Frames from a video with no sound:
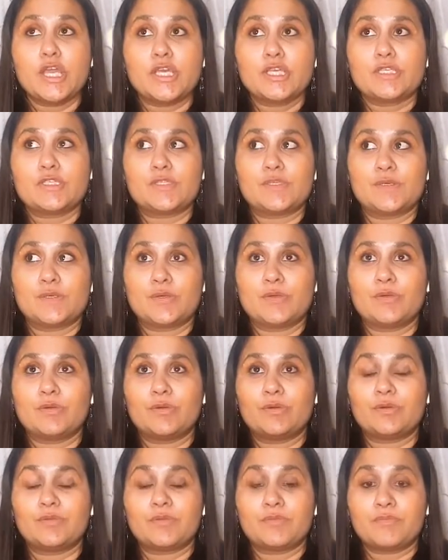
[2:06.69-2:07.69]

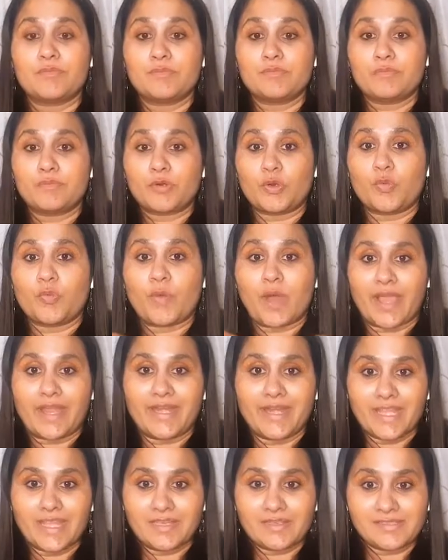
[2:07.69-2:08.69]
So
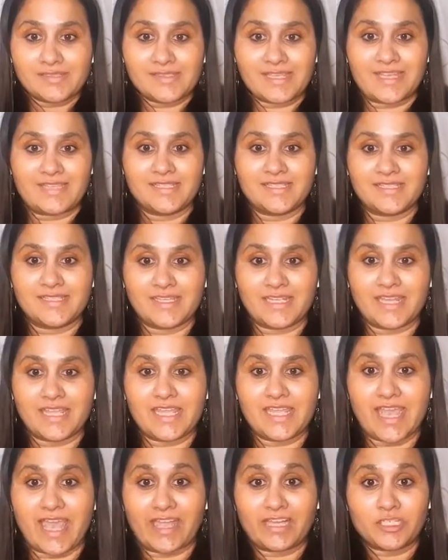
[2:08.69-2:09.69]
providing
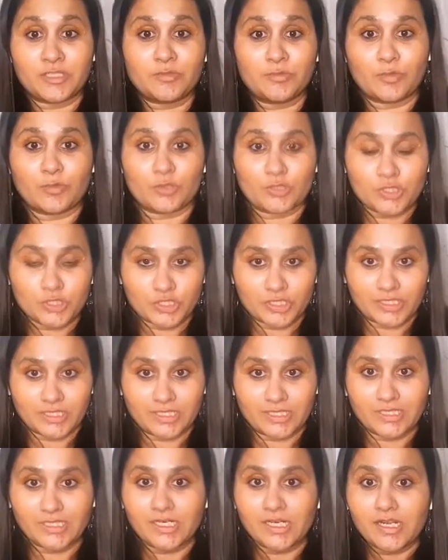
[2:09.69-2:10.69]
sensory
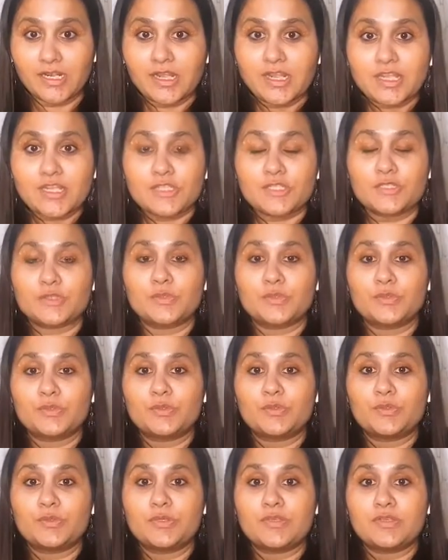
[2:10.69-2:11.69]
exposure
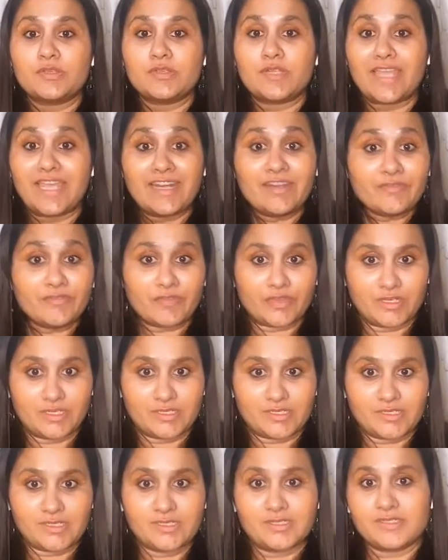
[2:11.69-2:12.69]
to
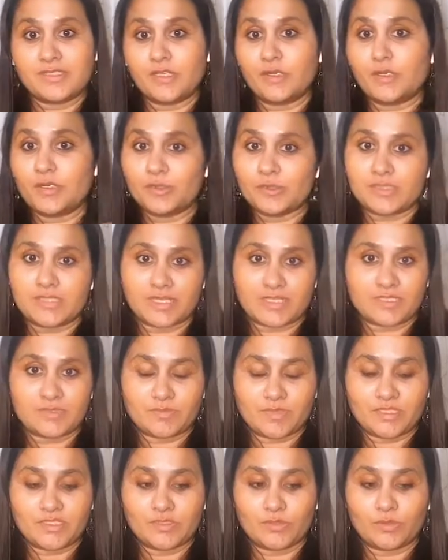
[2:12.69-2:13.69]
infants 0 to 6
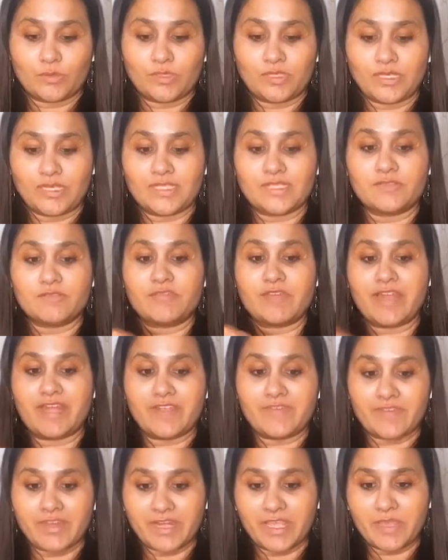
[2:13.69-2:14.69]
months old is very
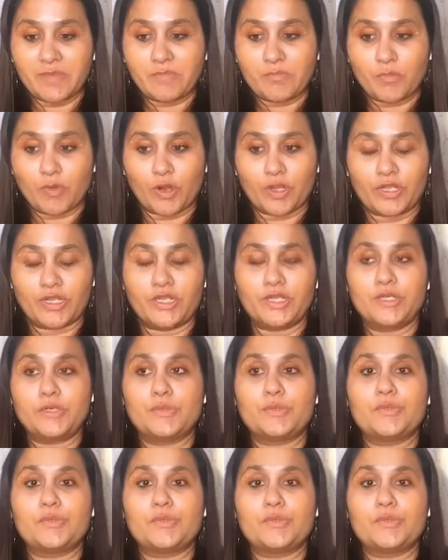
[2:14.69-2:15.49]
very important